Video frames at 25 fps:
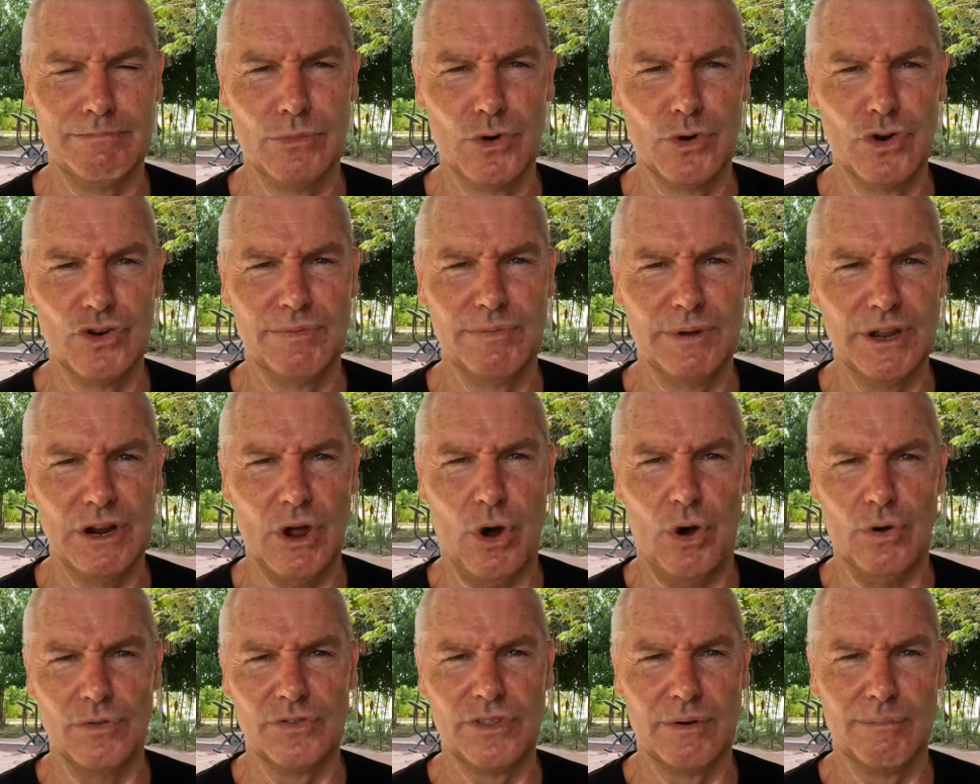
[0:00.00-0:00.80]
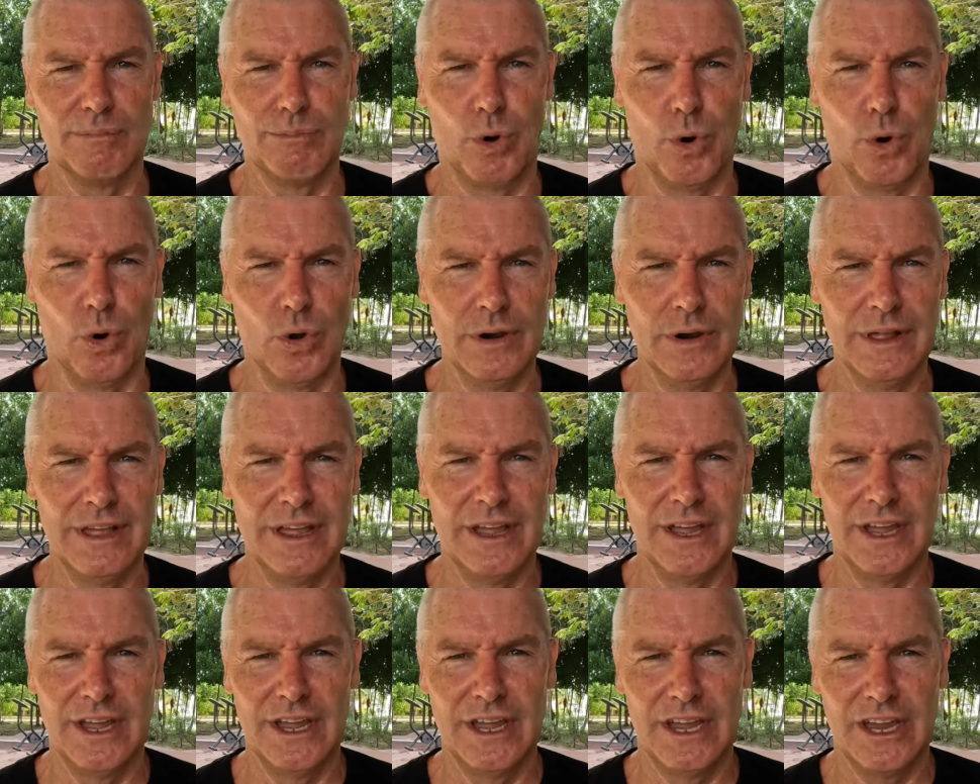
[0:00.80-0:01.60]
movement of the ball,
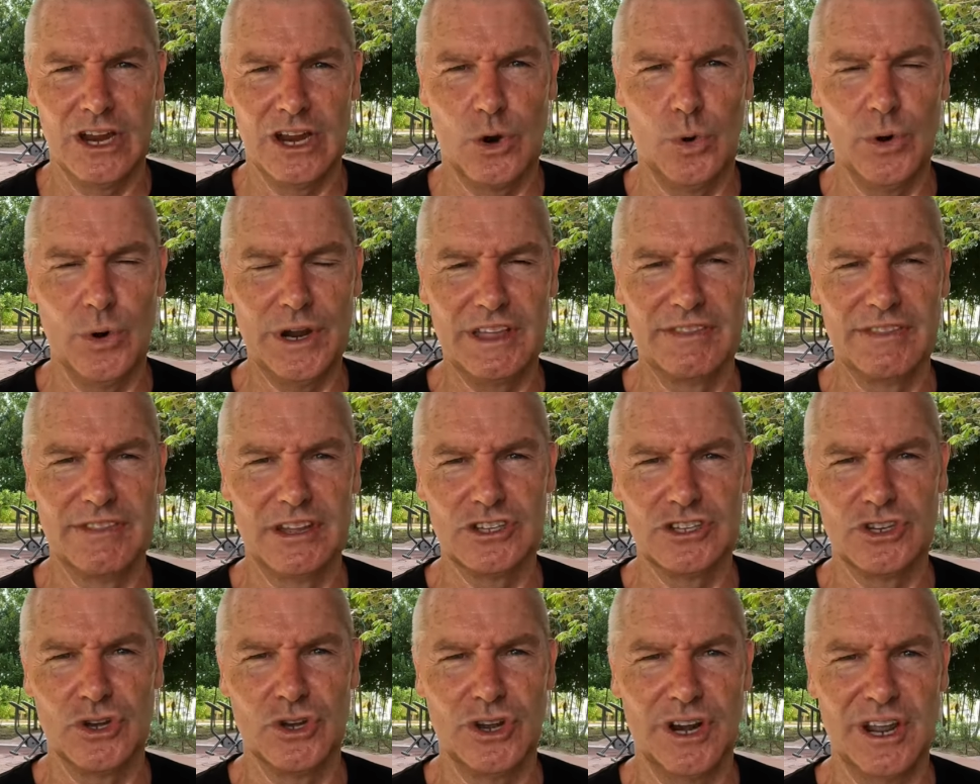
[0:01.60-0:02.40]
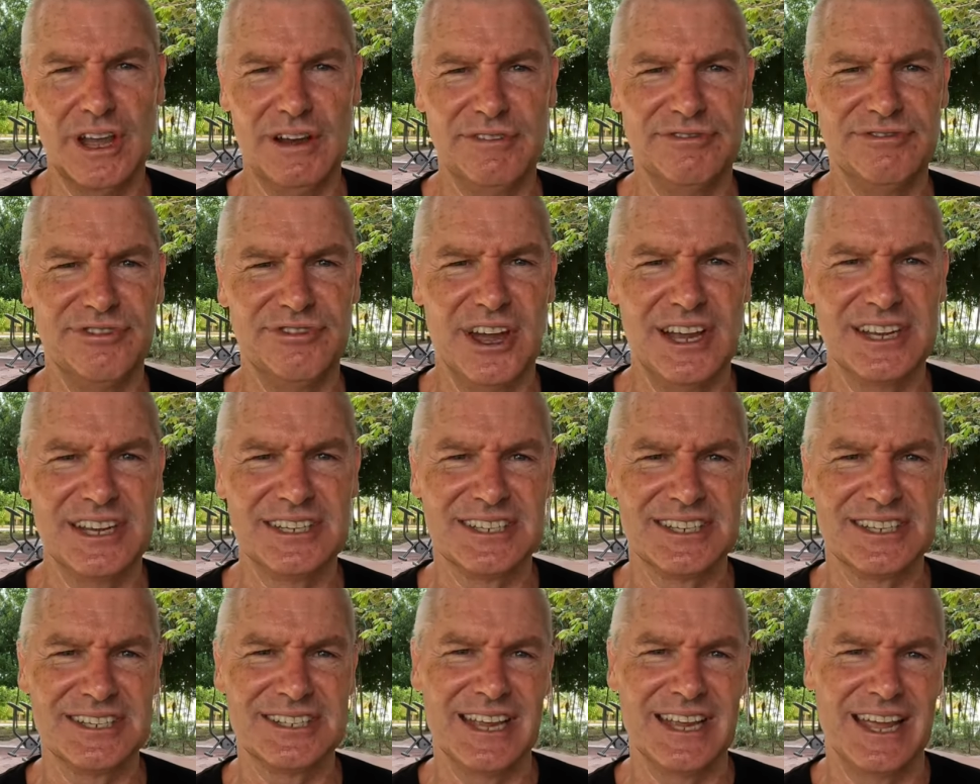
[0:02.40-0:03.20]
quick in the turnout
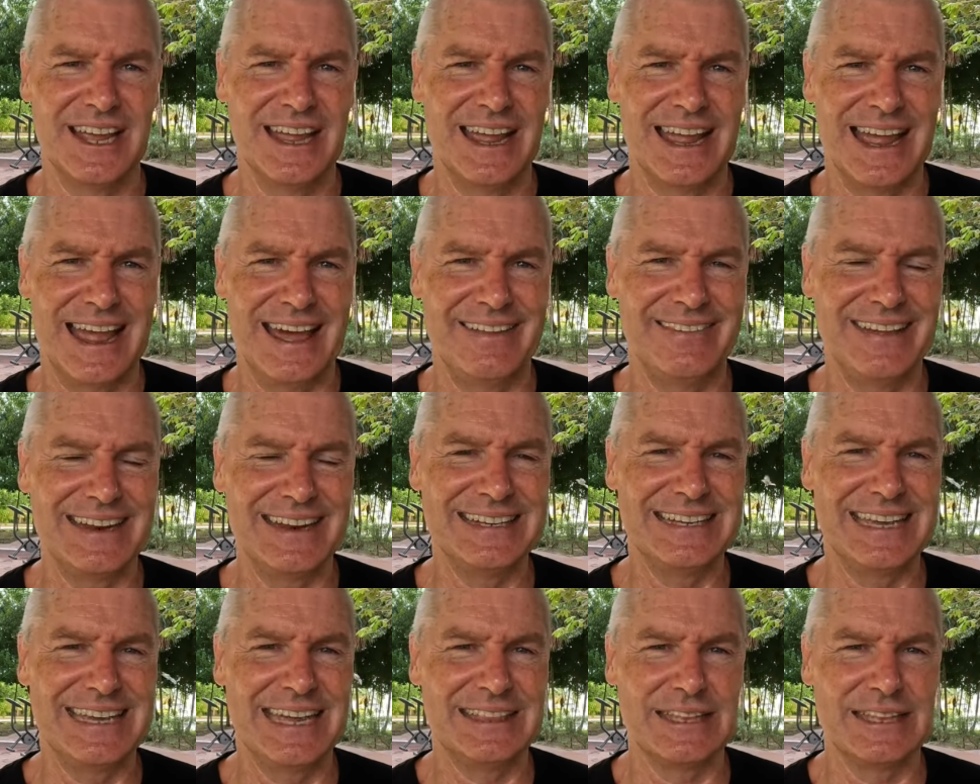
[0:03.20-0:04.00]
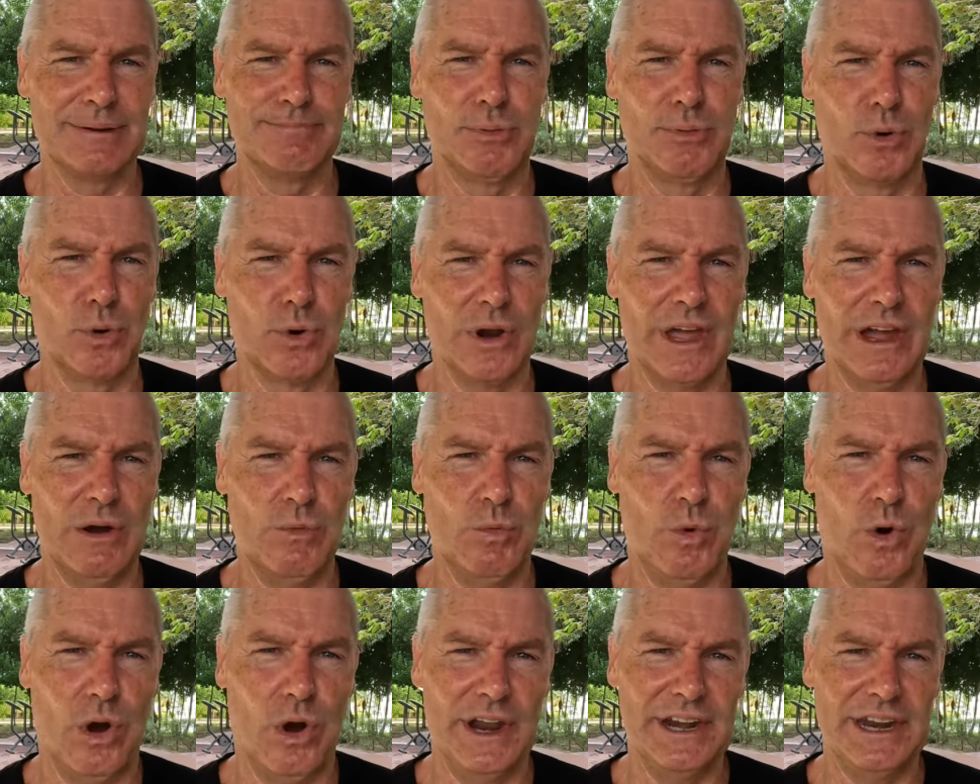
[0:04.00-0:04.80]
phases, and then get the ball
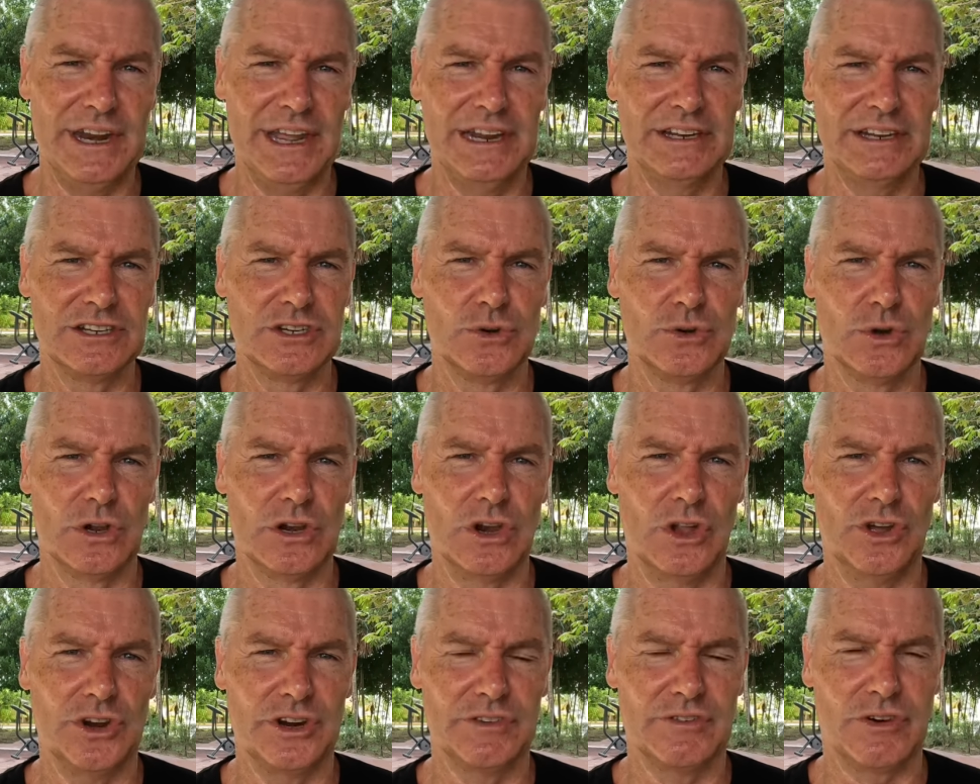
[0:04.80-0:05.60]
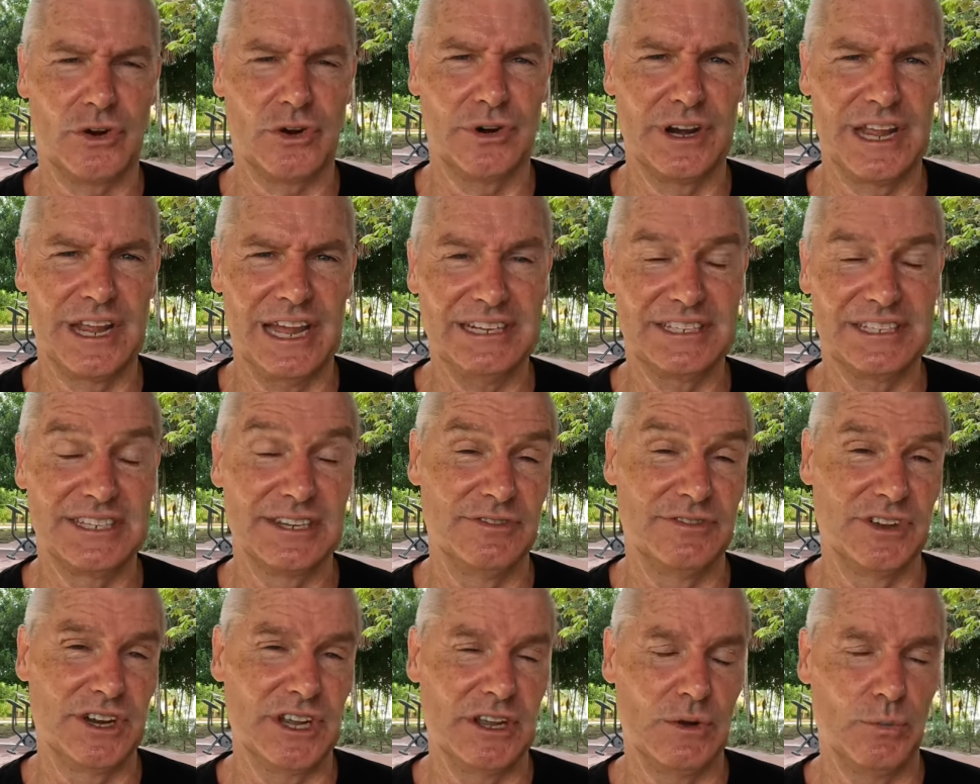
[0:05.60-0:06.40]
out wide and do a lot of
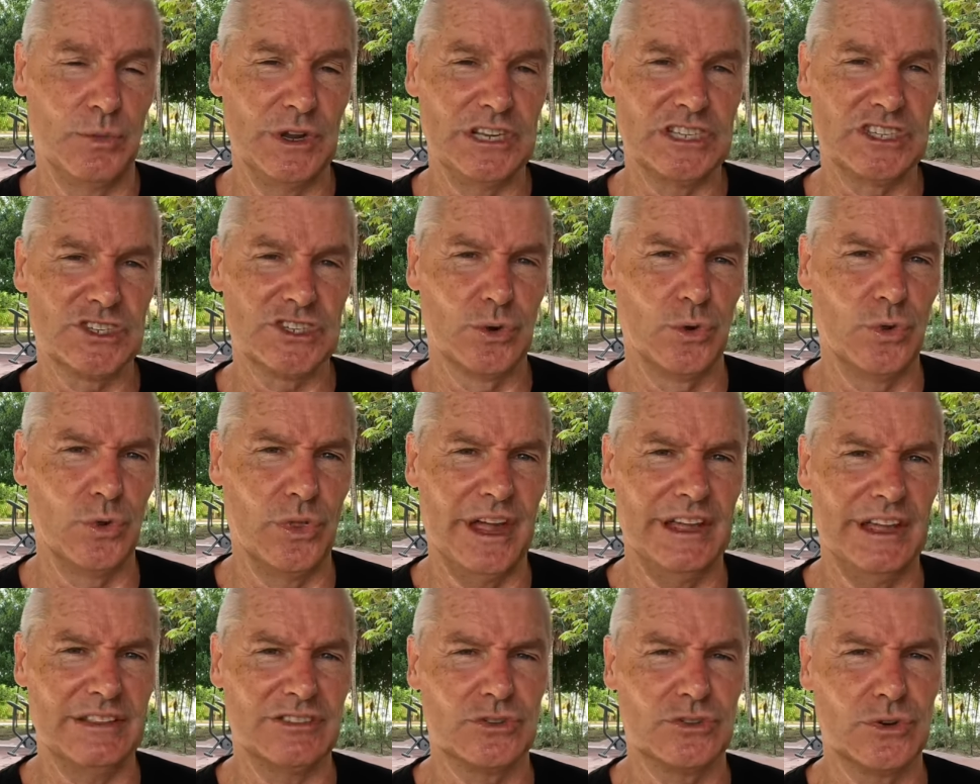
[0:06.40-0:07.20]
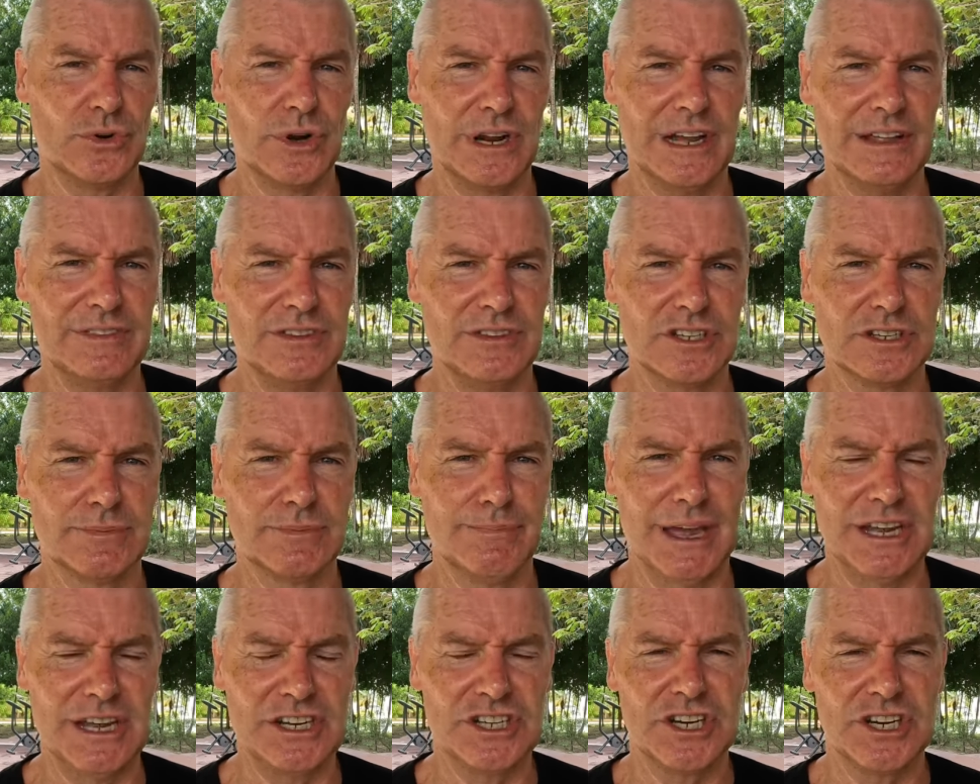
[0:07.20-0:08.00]
creativity, and we saw that throughout this
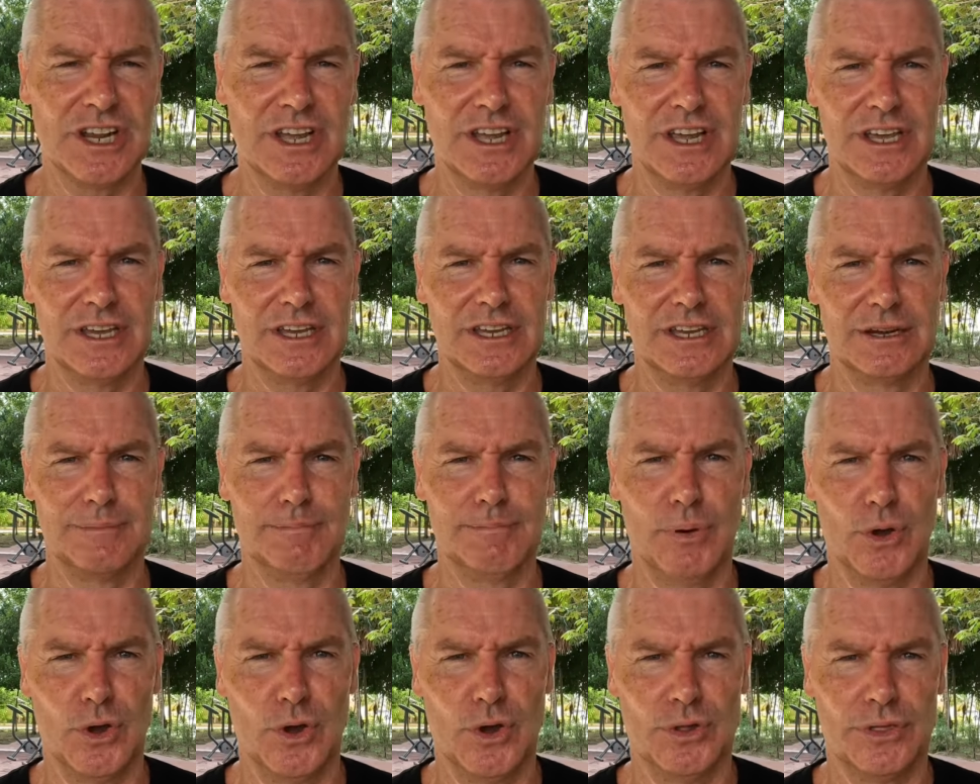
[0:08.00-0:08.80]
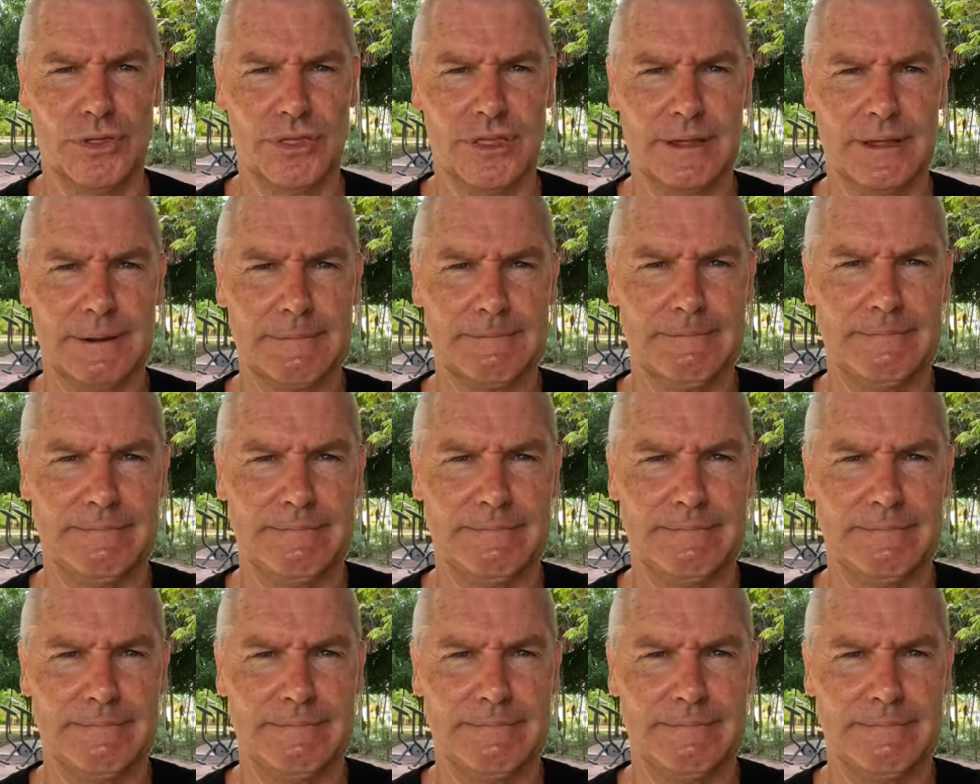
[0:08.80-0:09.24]
match in Perth.